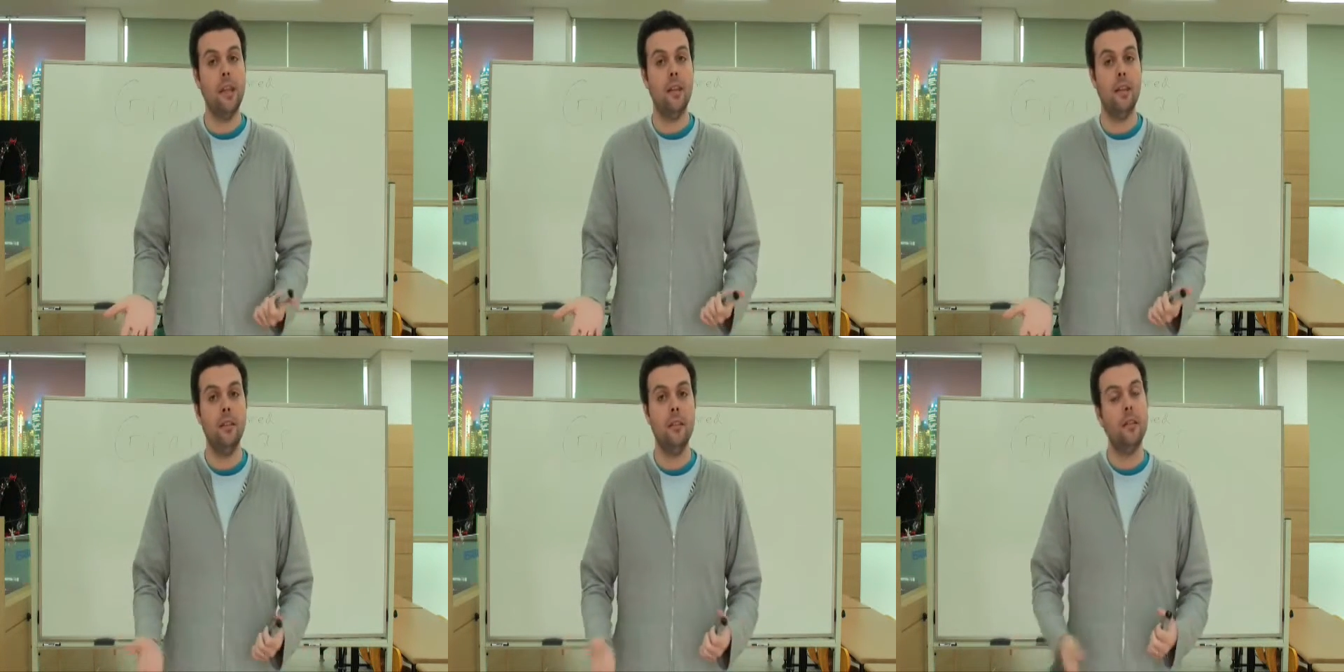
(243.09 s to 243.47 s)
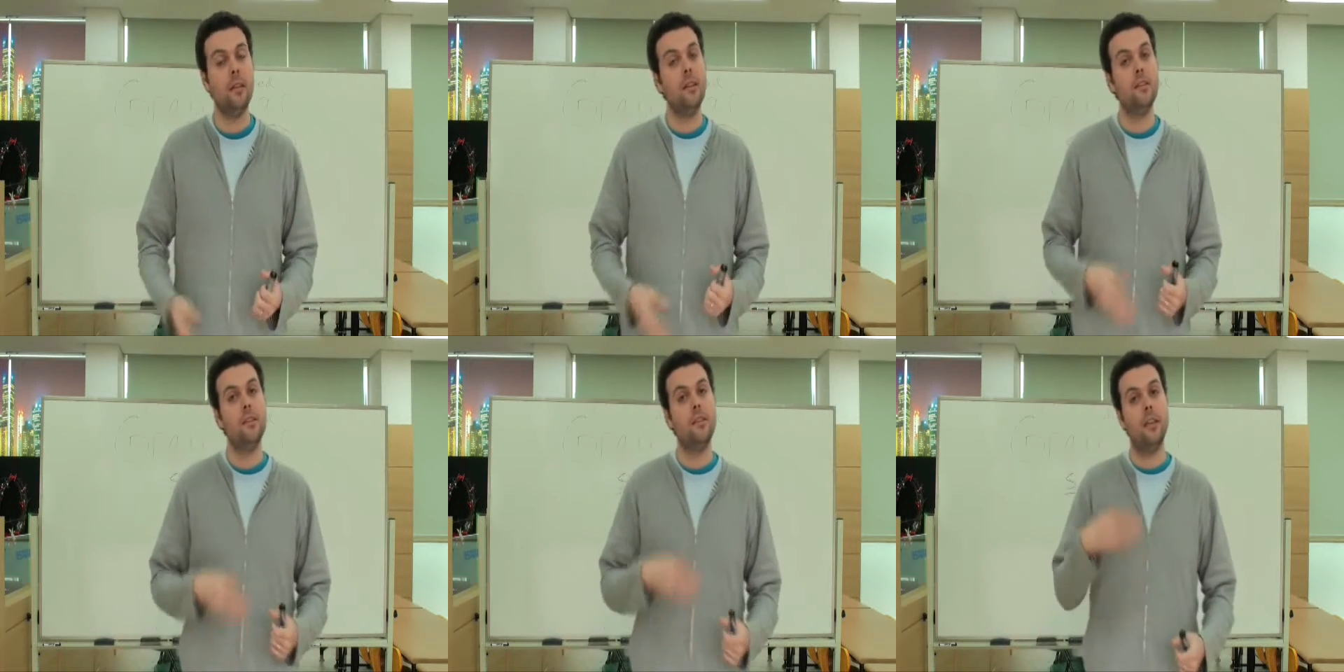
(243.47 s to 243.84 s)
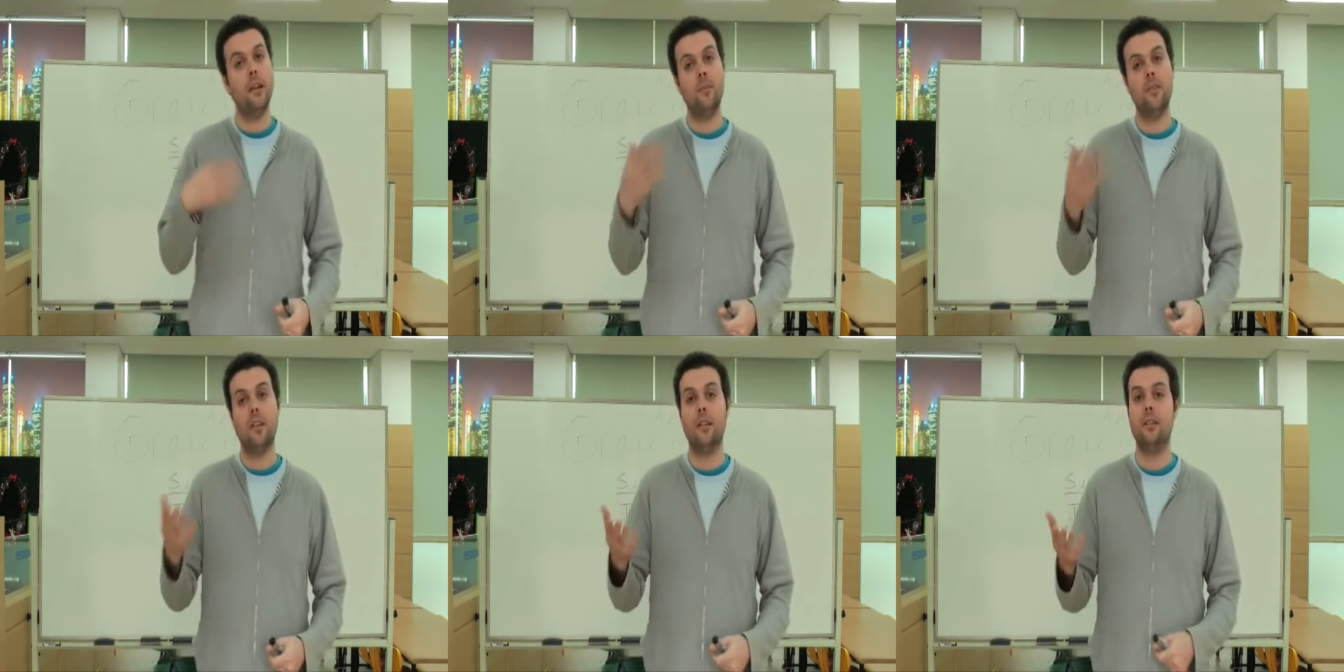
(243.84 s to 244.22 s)
mean,
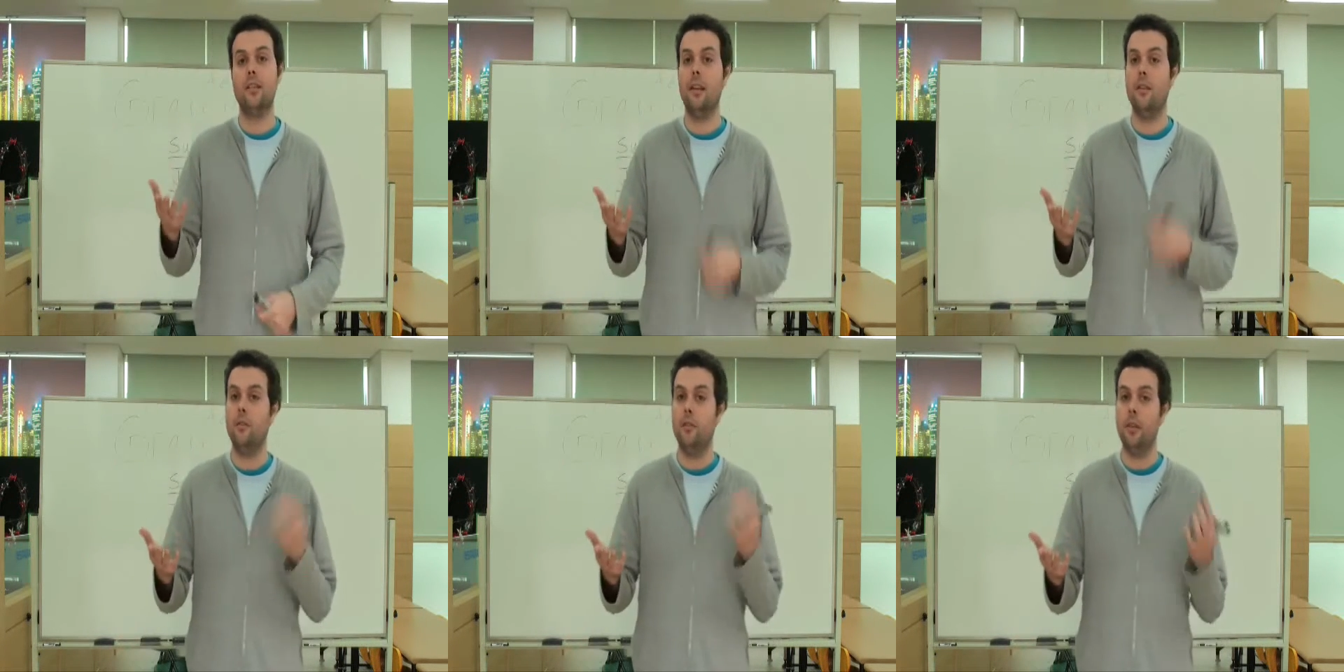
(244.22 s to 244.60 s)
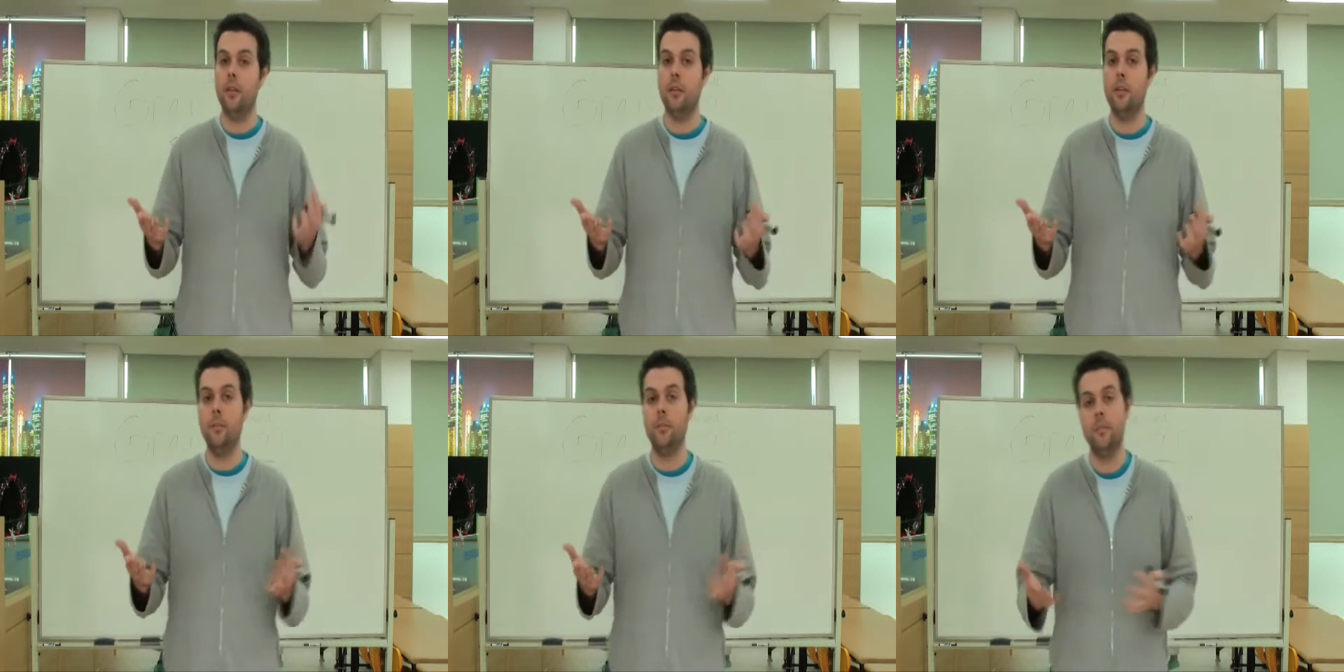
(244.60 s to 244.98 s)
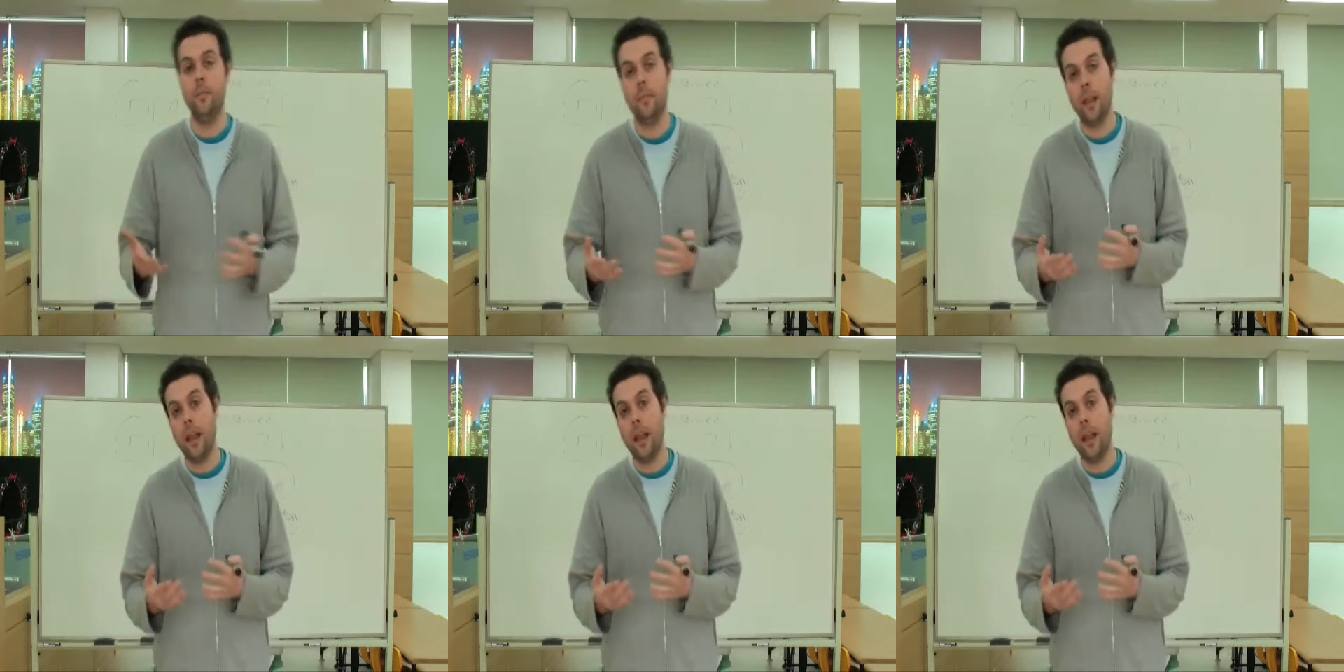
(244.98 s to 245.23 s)
subject and verb,